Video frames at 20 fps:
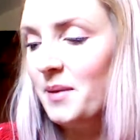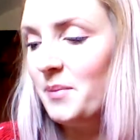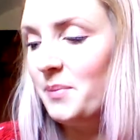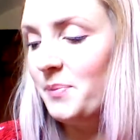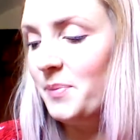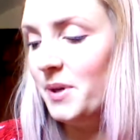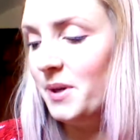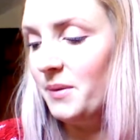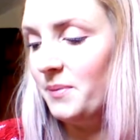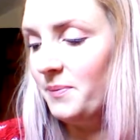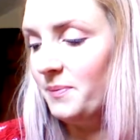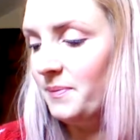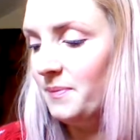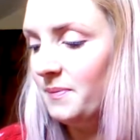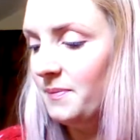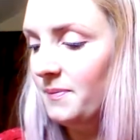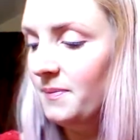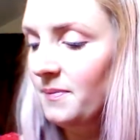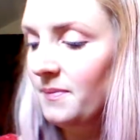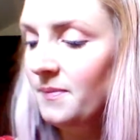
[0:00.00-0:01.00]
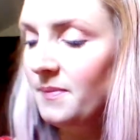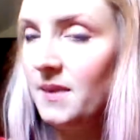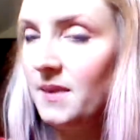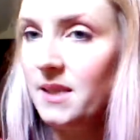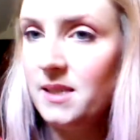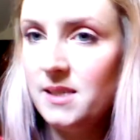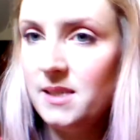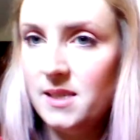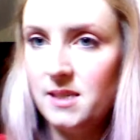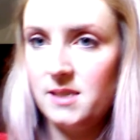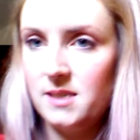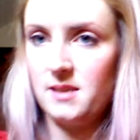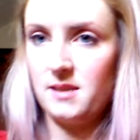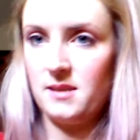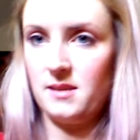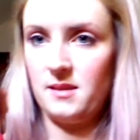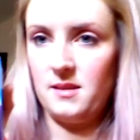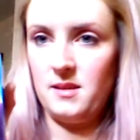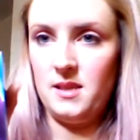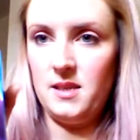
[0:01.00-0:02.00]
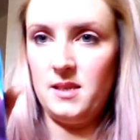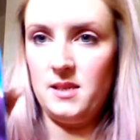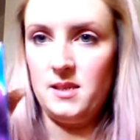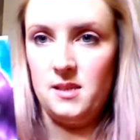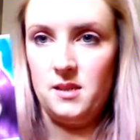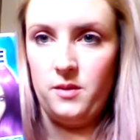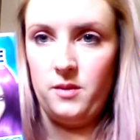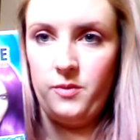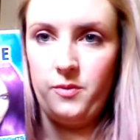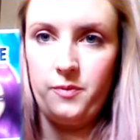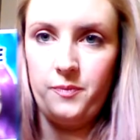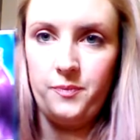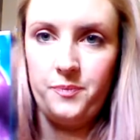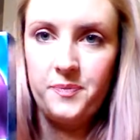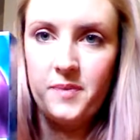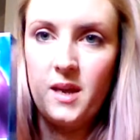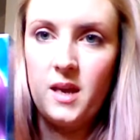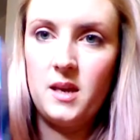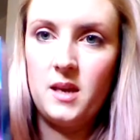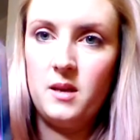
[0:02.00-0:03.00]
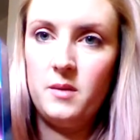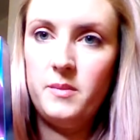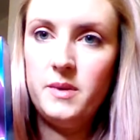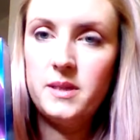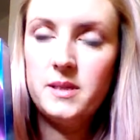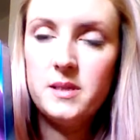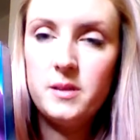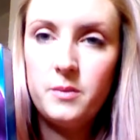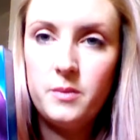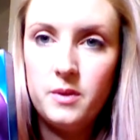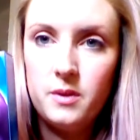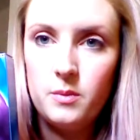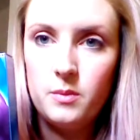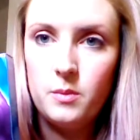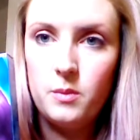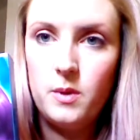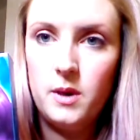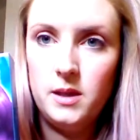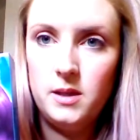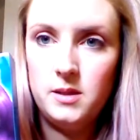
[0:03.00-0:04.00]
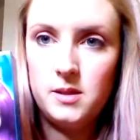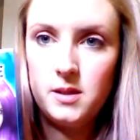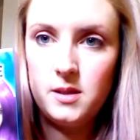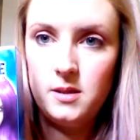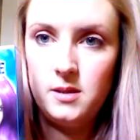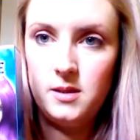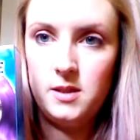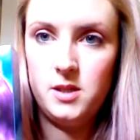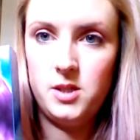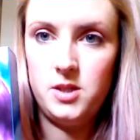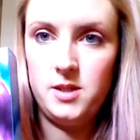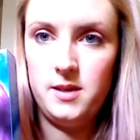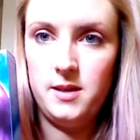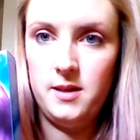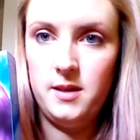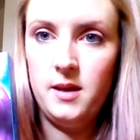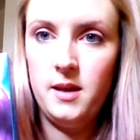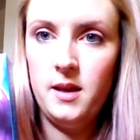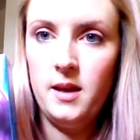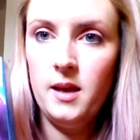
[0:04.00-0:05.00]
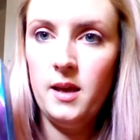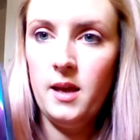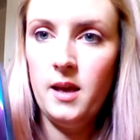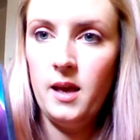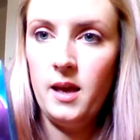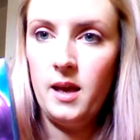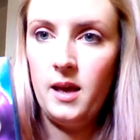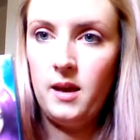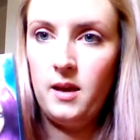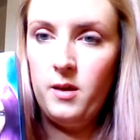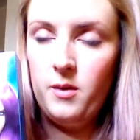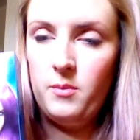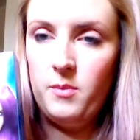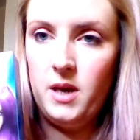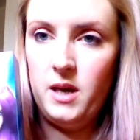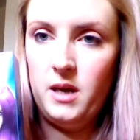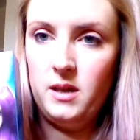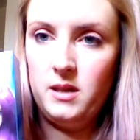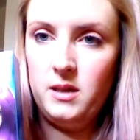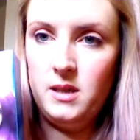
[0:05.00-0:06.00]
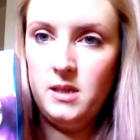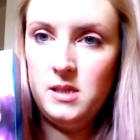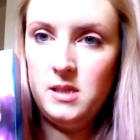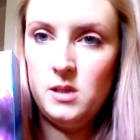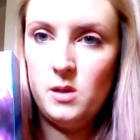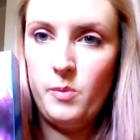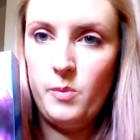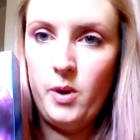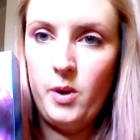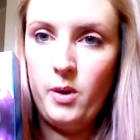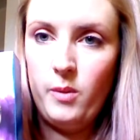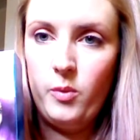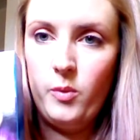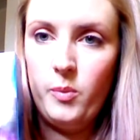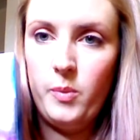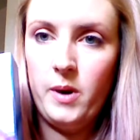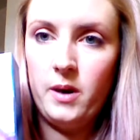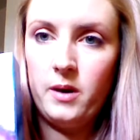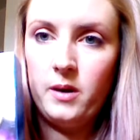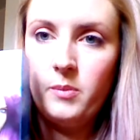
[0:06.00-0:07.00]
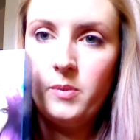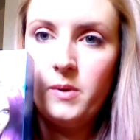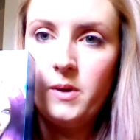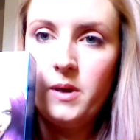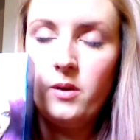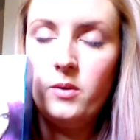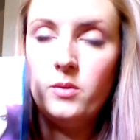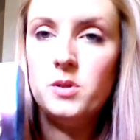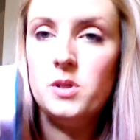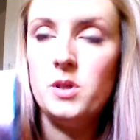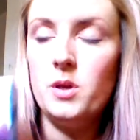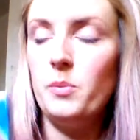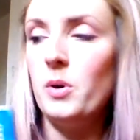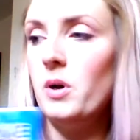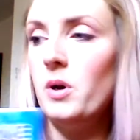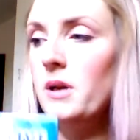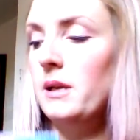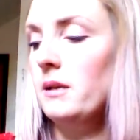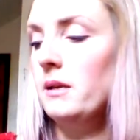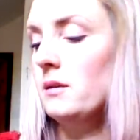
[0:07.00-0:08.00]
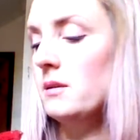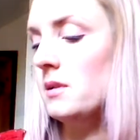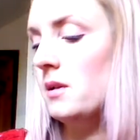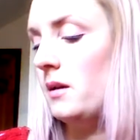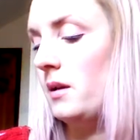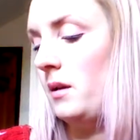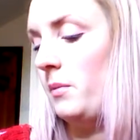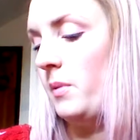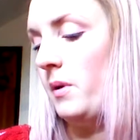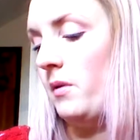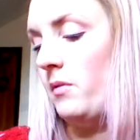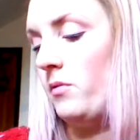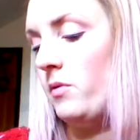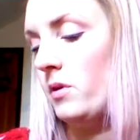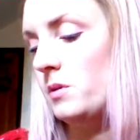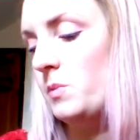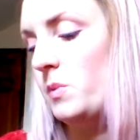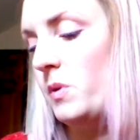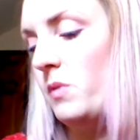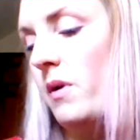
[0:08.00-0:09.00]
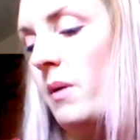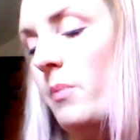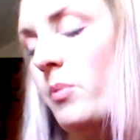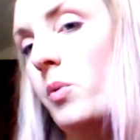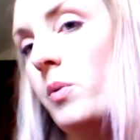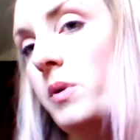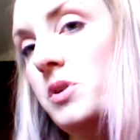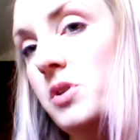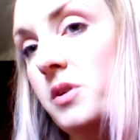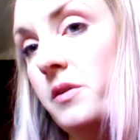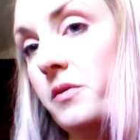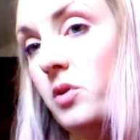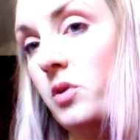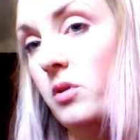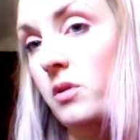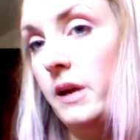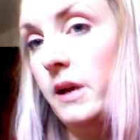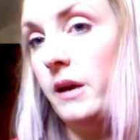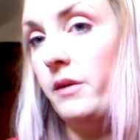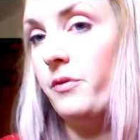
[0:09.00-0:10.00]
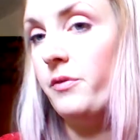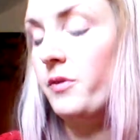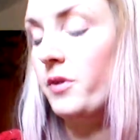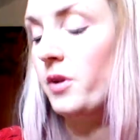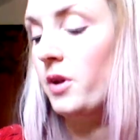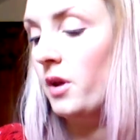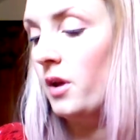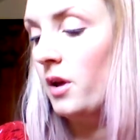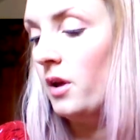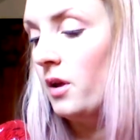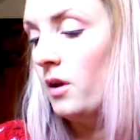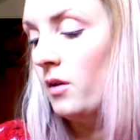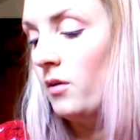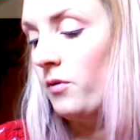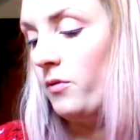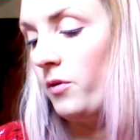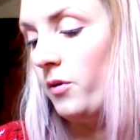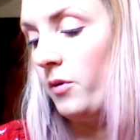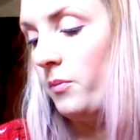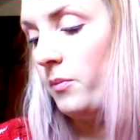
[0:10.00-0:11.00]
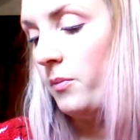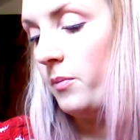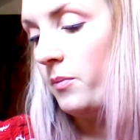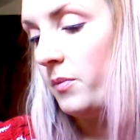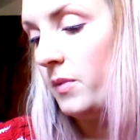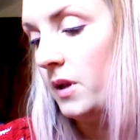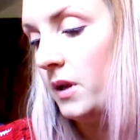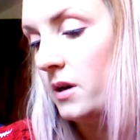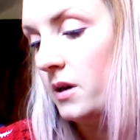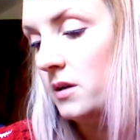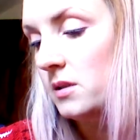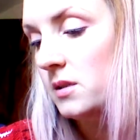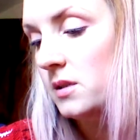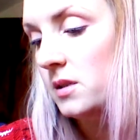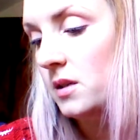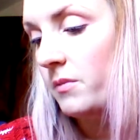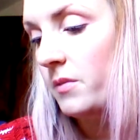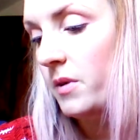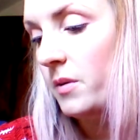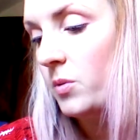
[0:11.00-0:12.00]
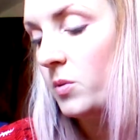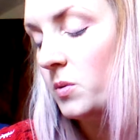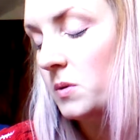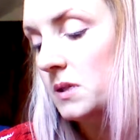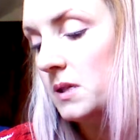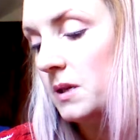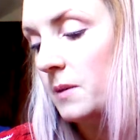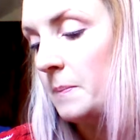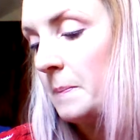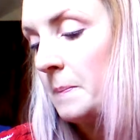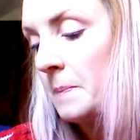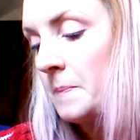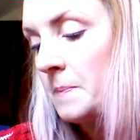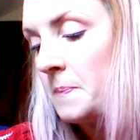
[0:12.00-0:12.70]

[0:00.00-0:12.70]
But it's this stuff, and I mix it with white conditioner, and this is the purple punk, but I also put a little tiny bit of raspberry rebel, which I've got left from the last time I bought some,